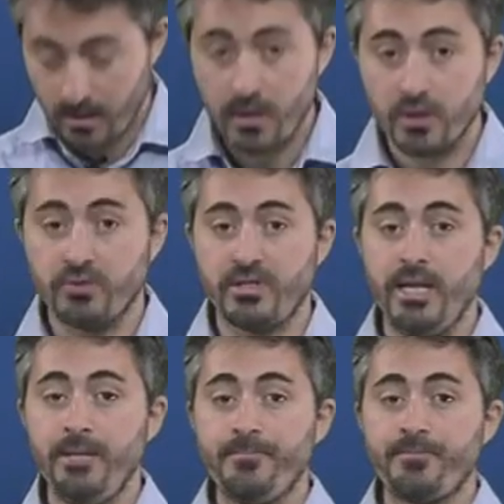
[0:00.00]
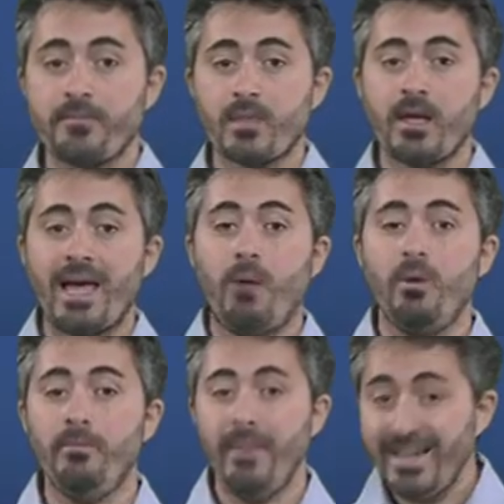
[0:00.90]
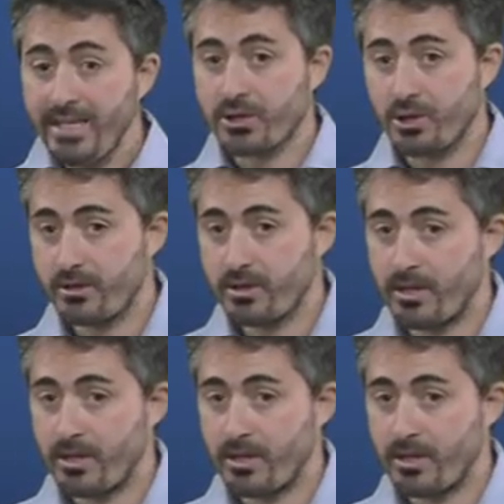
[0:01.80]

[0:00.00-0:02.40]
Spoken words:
Today I will mainly talk